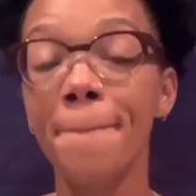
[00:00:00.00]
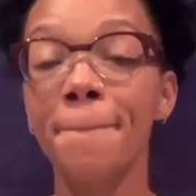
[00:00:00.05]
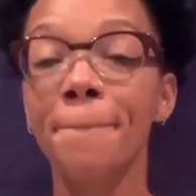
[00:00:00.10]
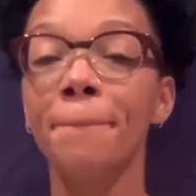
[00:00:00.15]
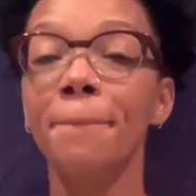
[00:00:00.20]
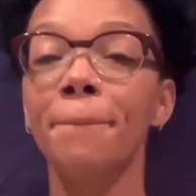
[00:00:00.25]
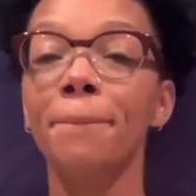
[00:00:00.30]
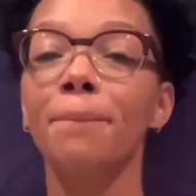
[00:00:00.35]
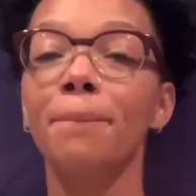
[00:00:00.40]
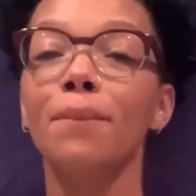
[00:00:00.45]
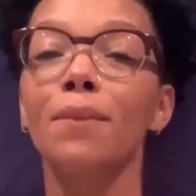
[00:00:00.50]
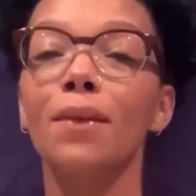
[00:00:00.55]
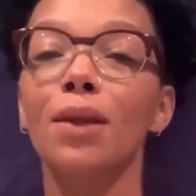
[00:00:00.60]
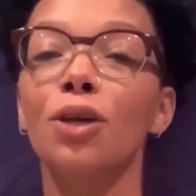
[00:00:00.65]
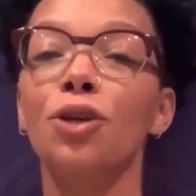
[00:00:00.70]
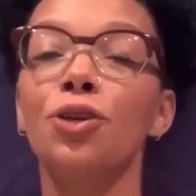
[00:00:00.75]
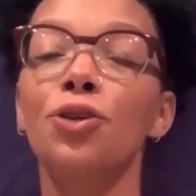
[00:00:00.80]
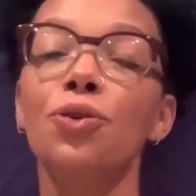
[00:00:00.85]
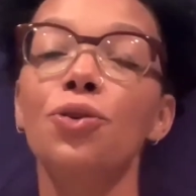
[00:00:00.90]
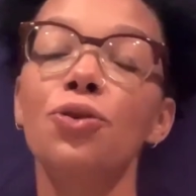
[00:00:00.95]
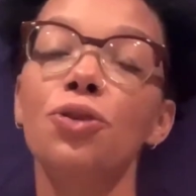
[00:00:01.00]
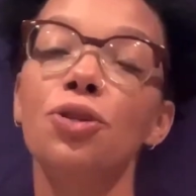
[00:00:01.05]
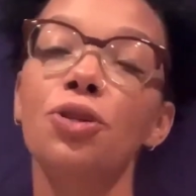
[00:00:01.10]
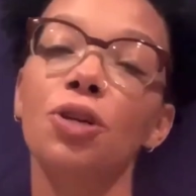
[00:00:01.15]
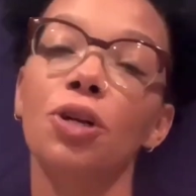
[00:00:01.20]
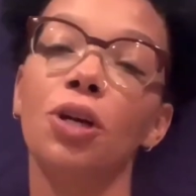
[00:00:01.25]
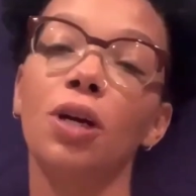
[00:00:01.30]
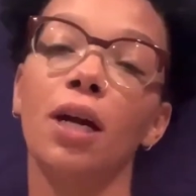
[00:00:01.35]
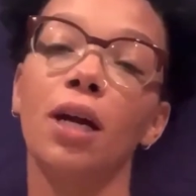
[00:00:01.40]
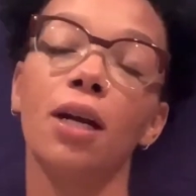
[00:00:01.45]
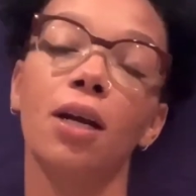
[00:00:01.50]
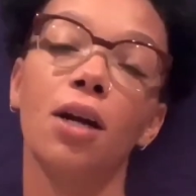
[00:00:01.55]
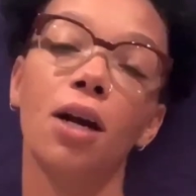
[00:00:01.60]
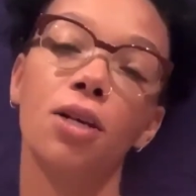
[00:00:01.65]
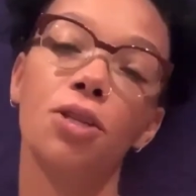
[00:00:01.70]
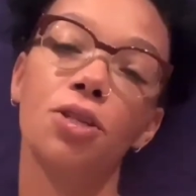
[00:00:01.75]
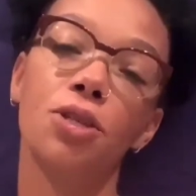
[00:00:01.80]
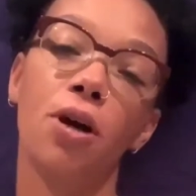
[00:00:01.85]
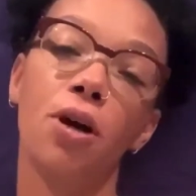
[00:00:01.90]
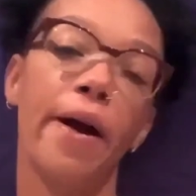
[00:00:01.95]
And using your credit cards though every
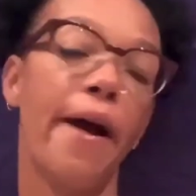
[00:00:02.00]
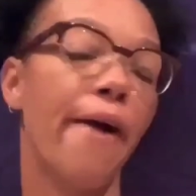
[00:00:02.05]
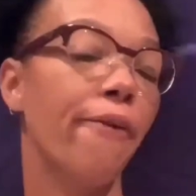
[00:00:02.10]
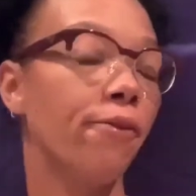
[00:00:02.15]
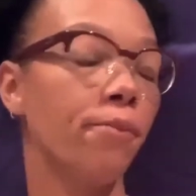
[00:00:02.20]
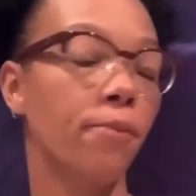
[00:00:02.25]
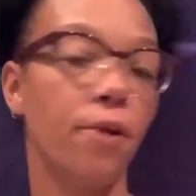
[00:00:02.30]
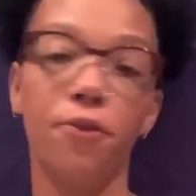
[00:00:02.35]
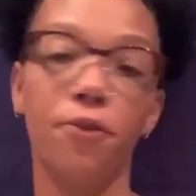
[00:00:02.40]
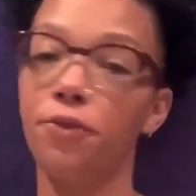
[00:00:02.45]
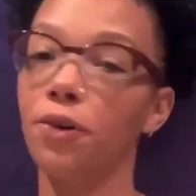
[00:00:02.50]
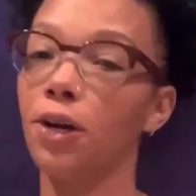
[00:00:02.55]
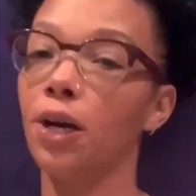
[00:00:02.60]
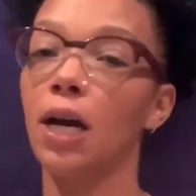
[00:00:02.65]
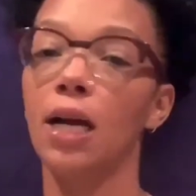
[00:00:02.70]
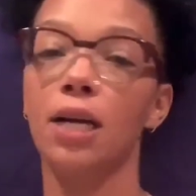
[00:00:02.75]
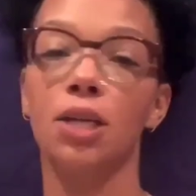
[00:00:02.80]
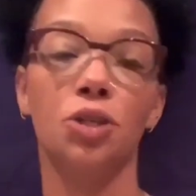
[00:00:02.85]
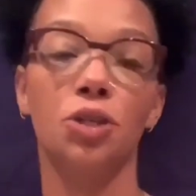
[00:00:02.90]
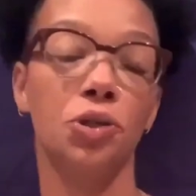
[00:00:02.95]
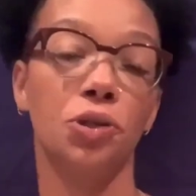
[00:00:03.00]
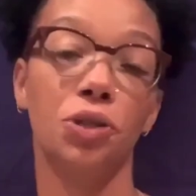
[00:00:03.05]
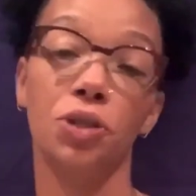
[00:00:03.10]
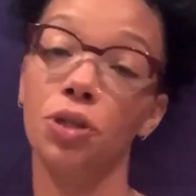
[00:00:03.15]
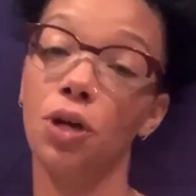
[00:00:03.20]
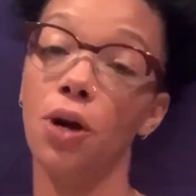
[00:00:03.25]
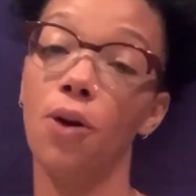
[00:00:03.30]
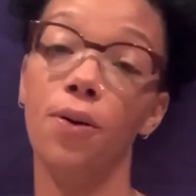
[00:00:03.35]
month, your credit score is going up.